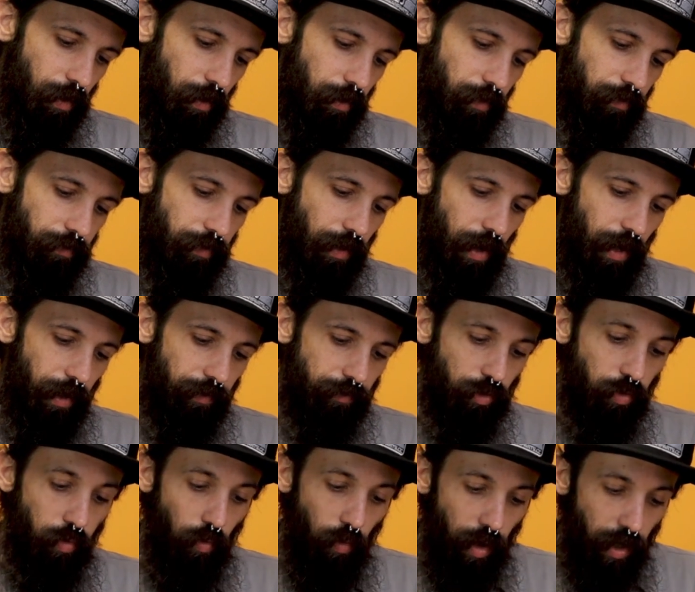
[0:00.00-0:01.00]
the
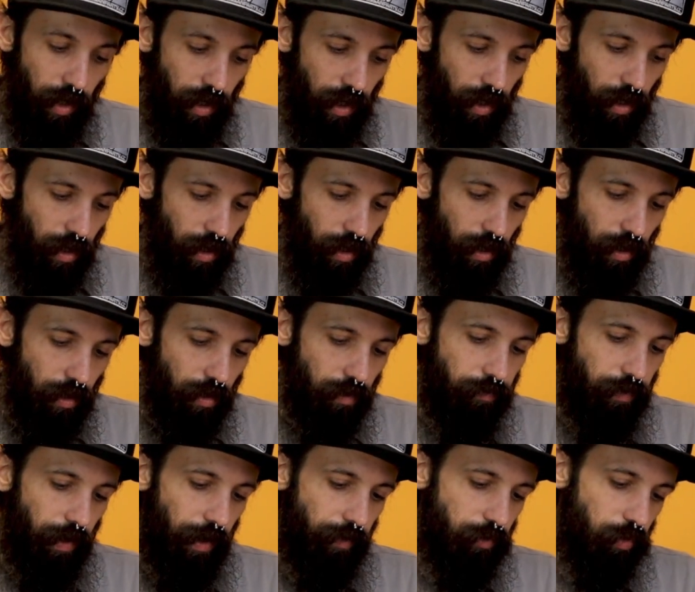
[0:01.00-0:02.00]
520, the
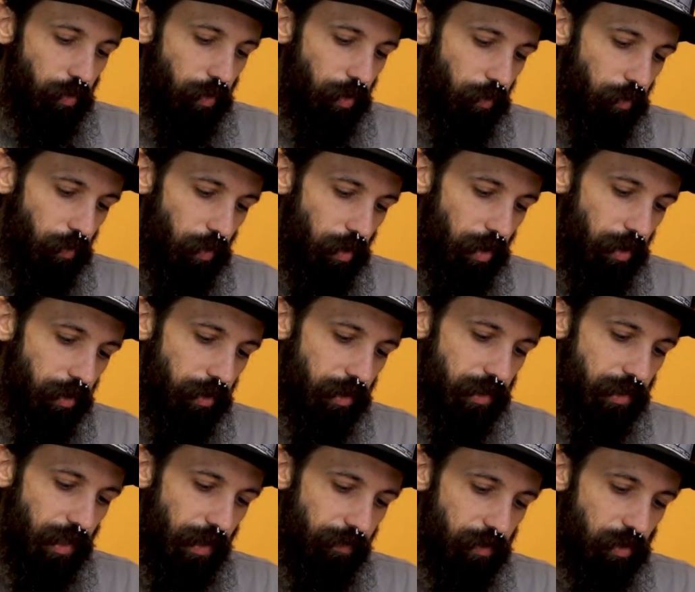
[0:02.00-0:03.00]
521, the
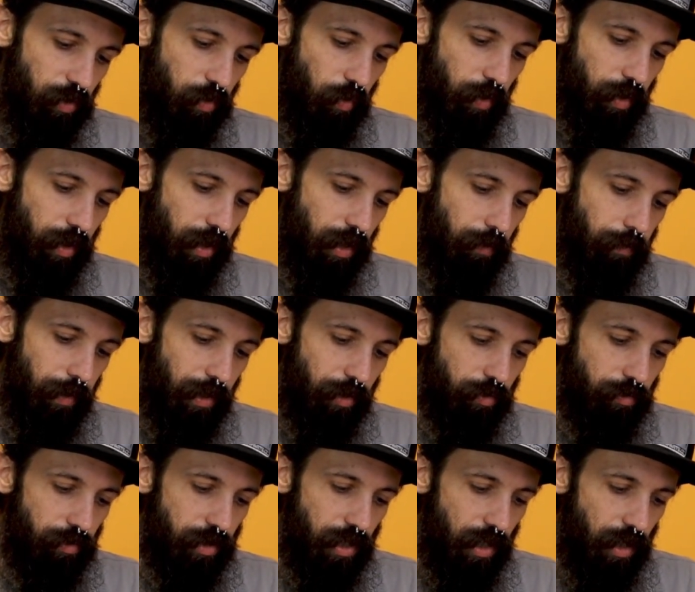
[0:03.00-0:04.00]
720, the
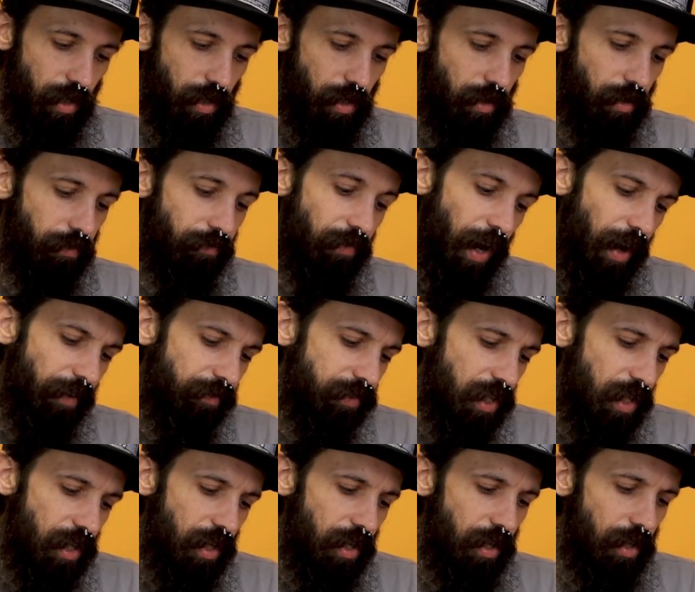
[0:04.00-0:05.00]
B210, the
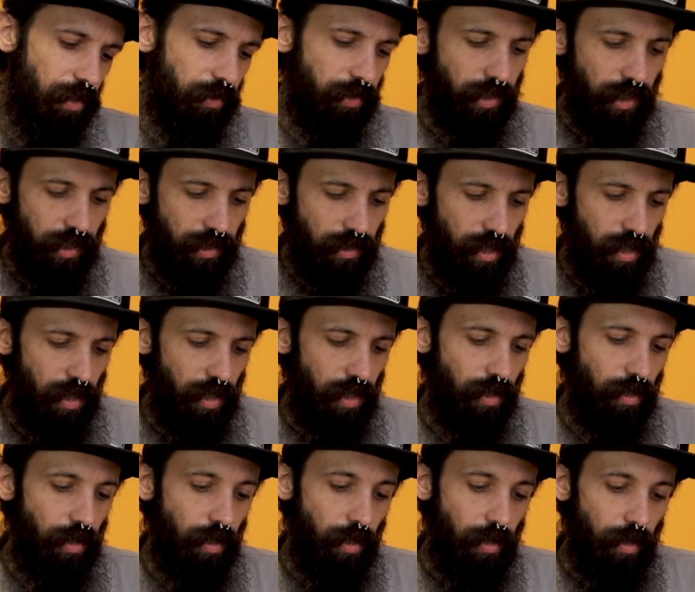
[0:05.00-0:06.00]
510, the
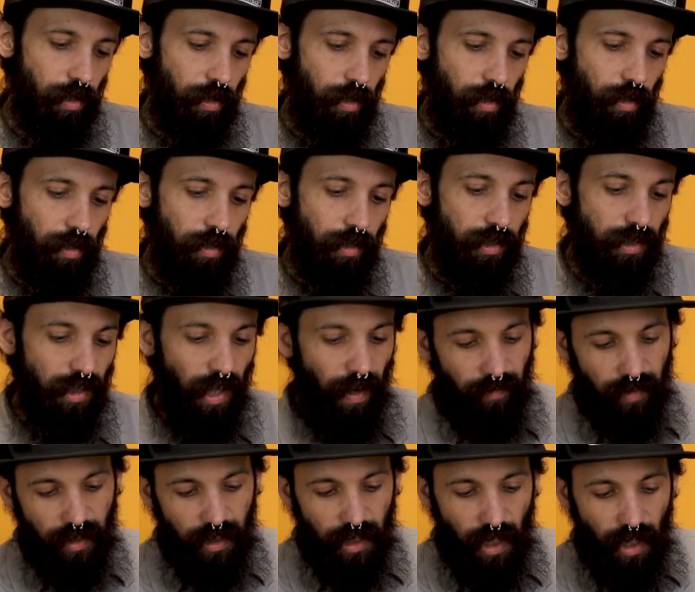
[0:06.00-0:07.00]
610,
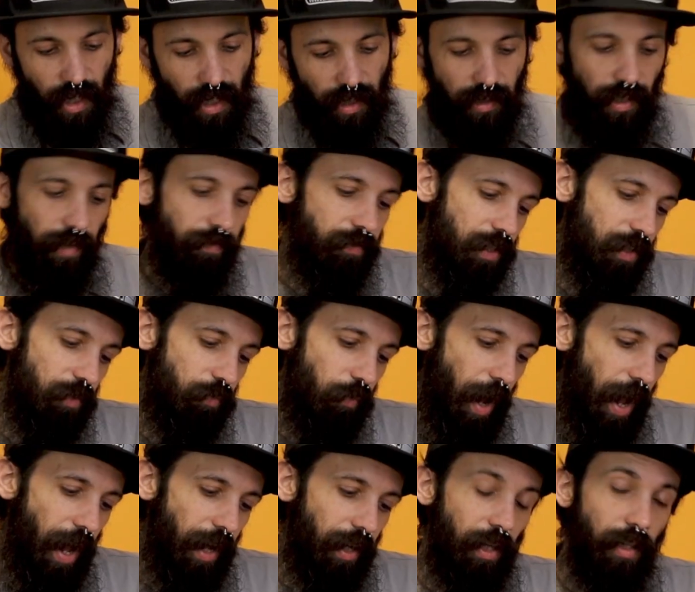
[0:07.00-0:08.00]
710, 710
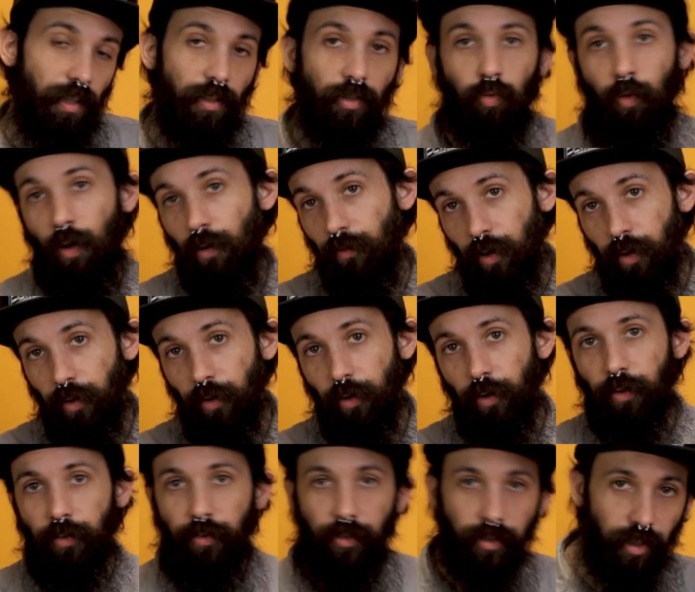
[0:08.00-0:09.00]
wagon,
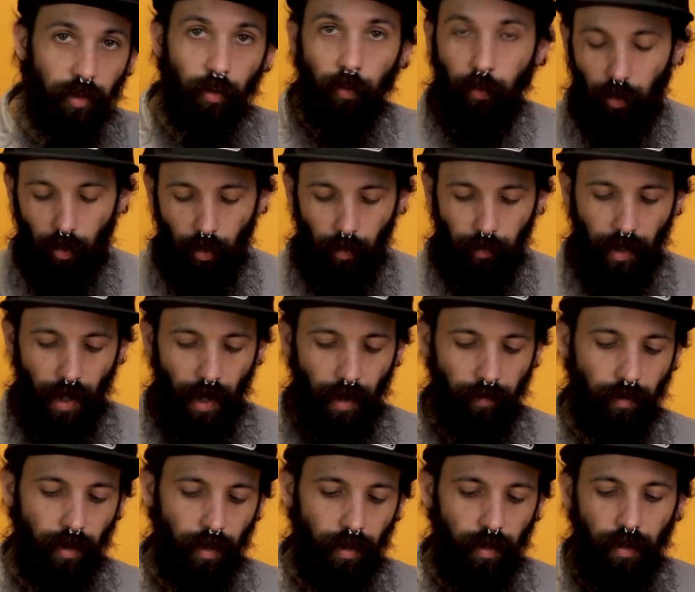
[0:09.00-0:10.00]
1200. You see where we're going with
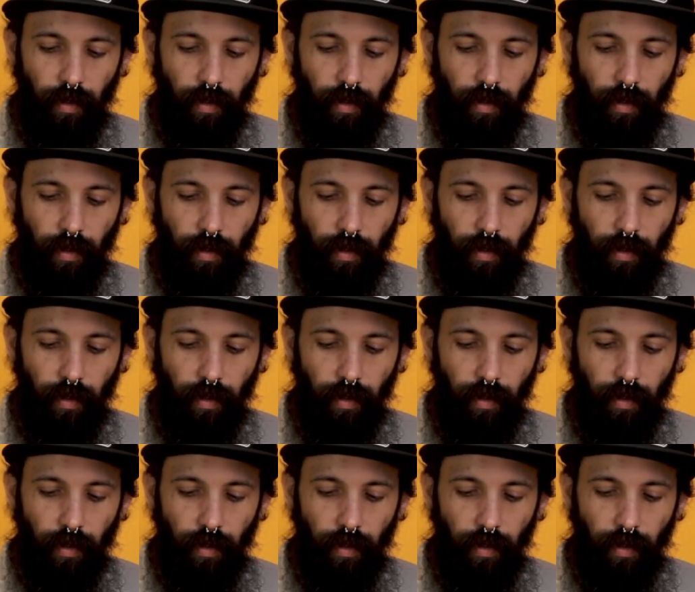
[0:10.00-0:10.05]
that?